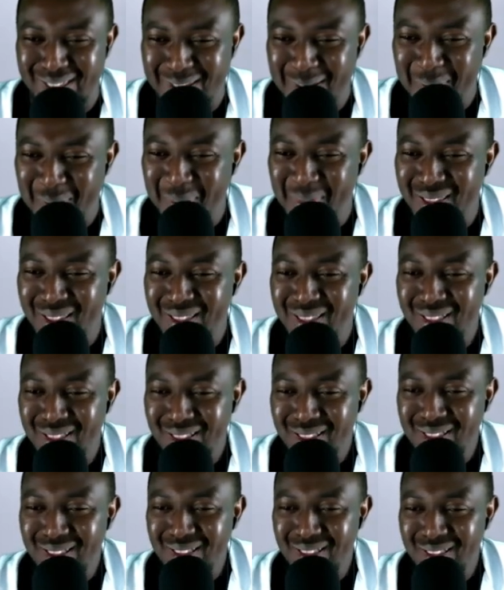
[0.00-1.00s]

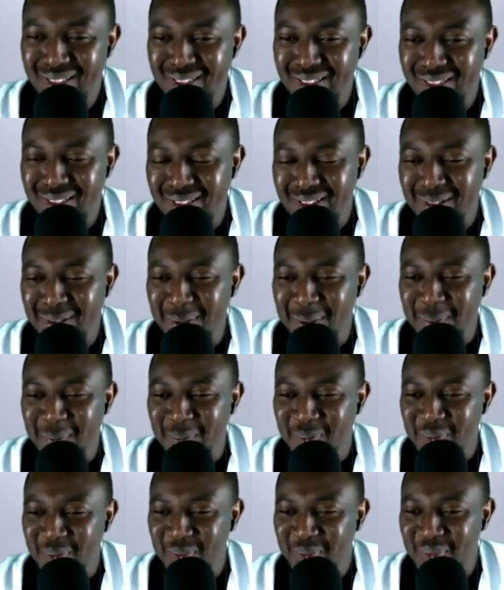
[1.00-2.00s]

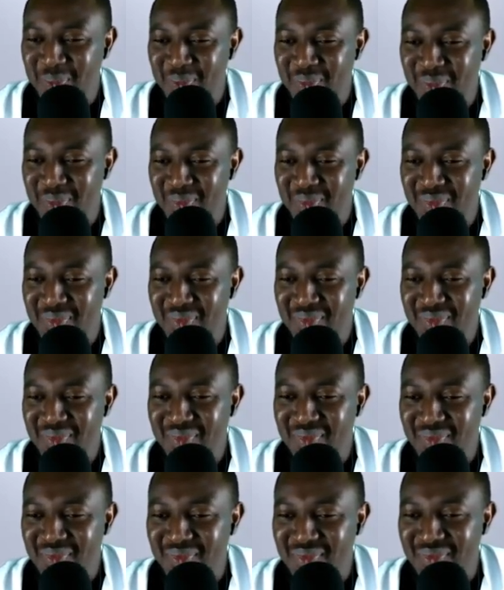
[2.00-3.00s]

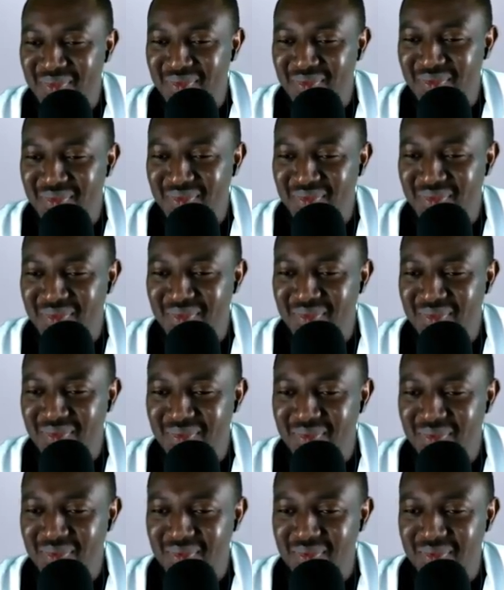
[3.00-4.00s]

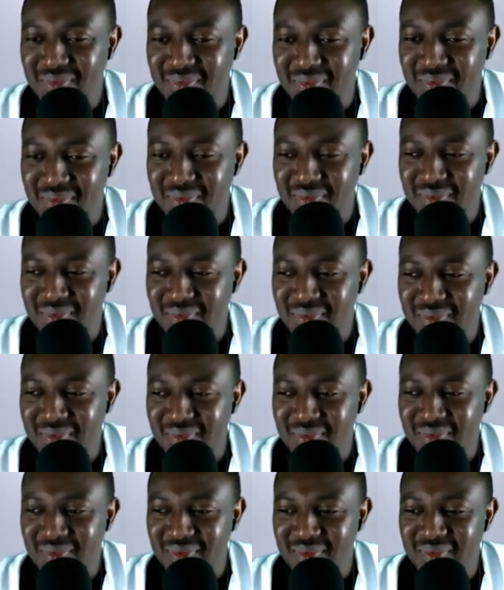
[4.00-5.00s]
(silent)